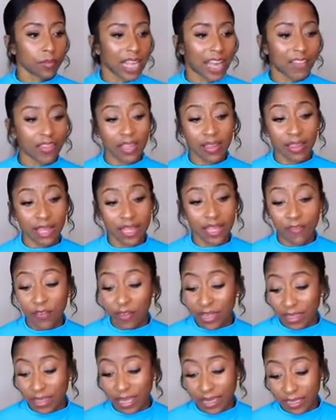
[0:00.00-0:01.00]
I feel
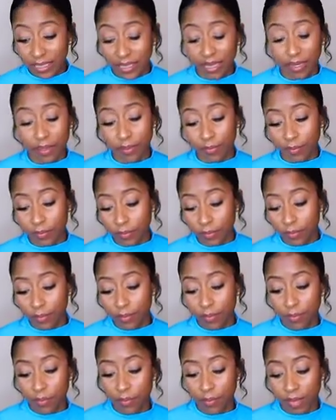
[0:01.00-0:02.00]
like that's them
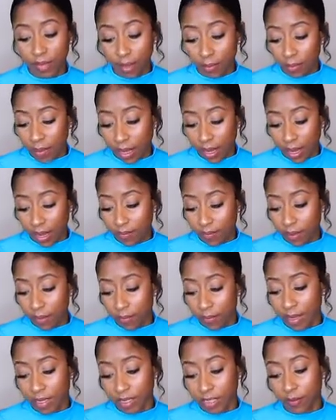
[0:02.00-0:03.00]
not having the
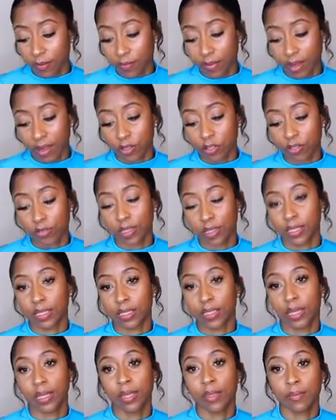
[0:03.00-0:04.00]
best of boundaries,
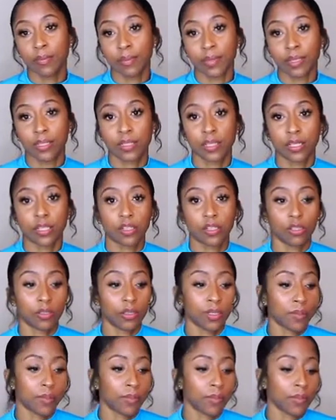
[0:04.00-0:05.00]
them
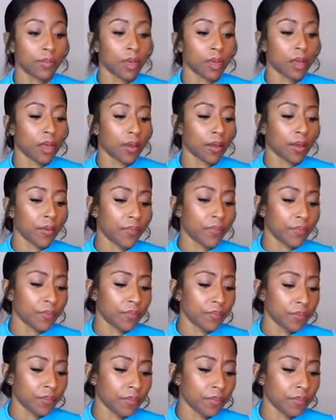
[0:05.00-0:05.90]
essentially, or